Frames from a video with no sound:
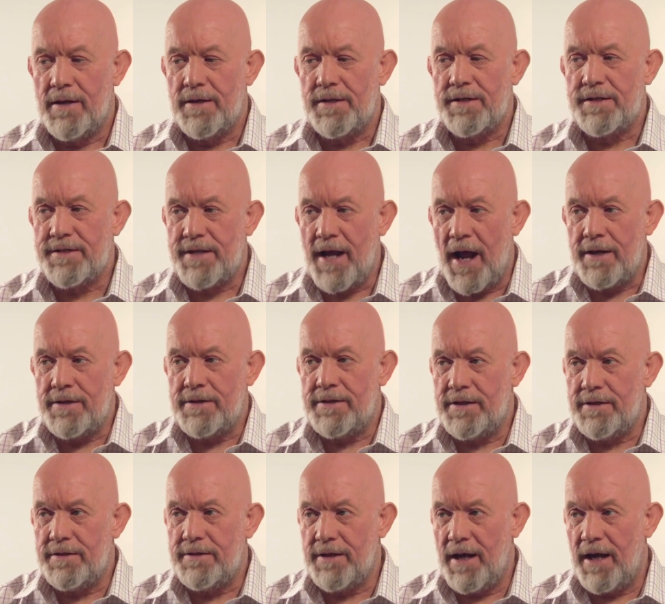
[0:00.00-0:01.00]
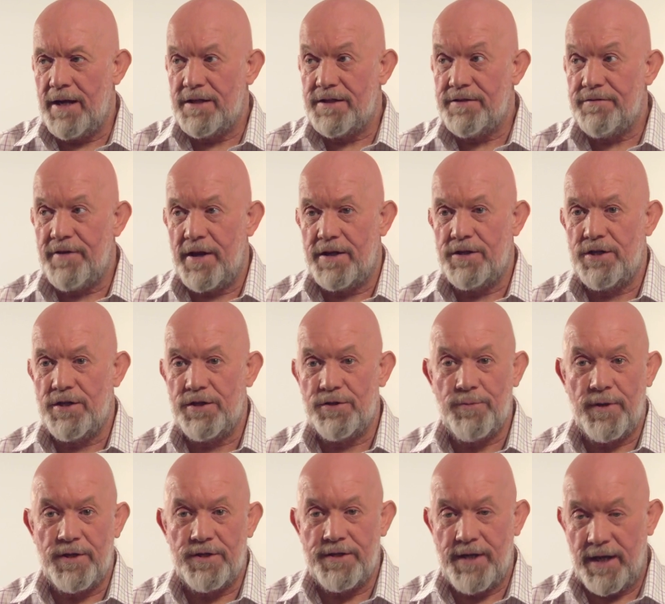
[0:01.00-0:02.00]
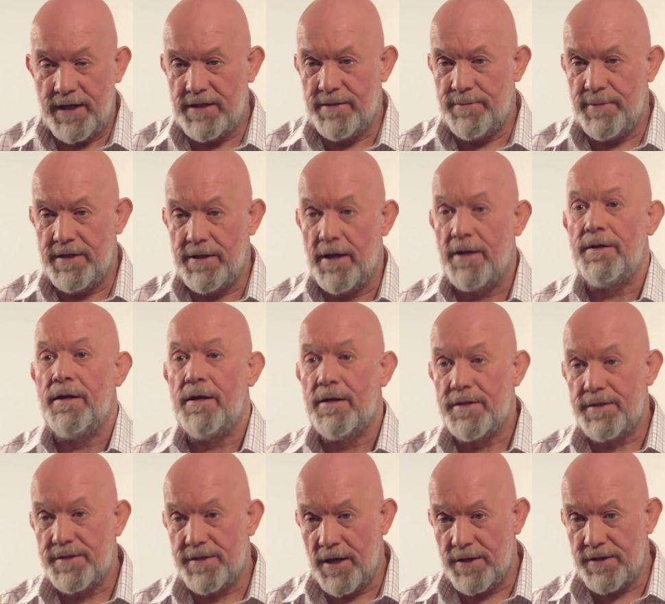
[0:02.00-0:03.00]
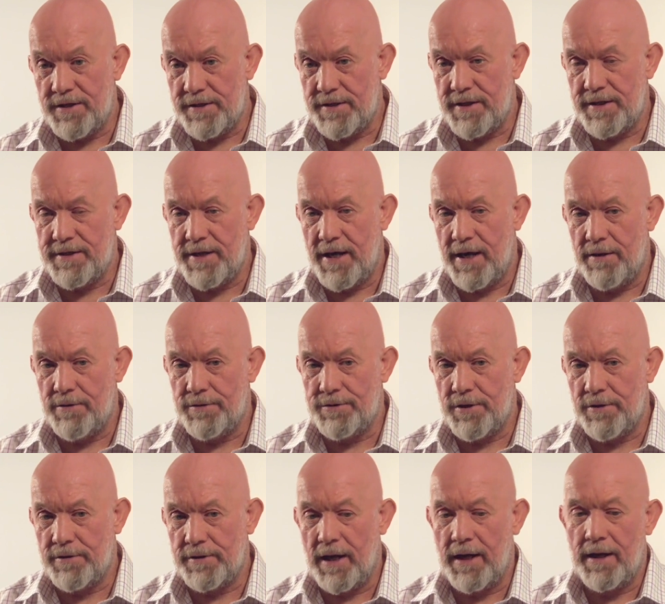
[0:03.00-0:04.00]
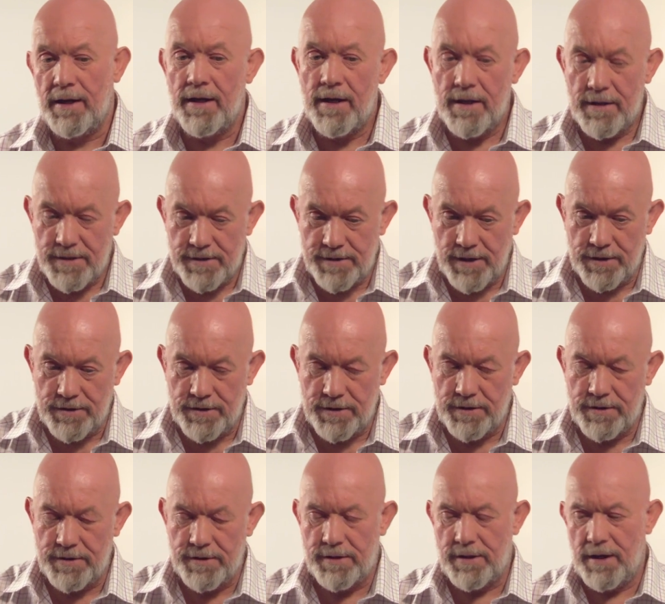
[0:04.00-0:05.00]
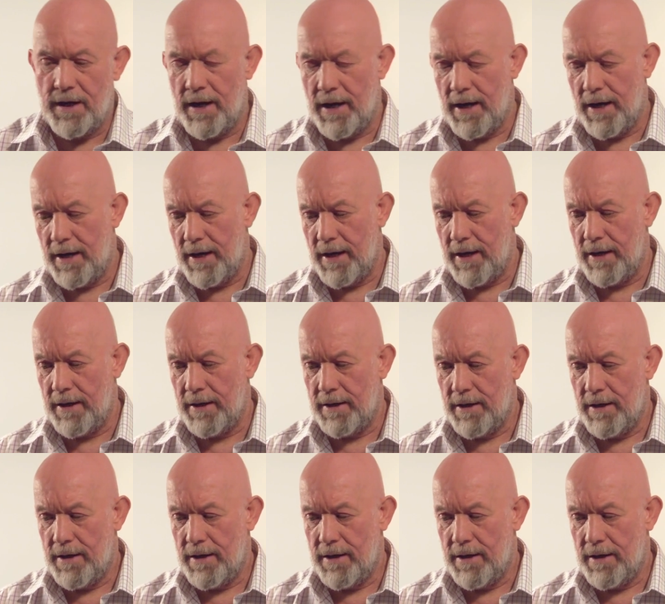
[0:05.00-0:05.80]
standard interventions which need to be done, such as the tail docking, such as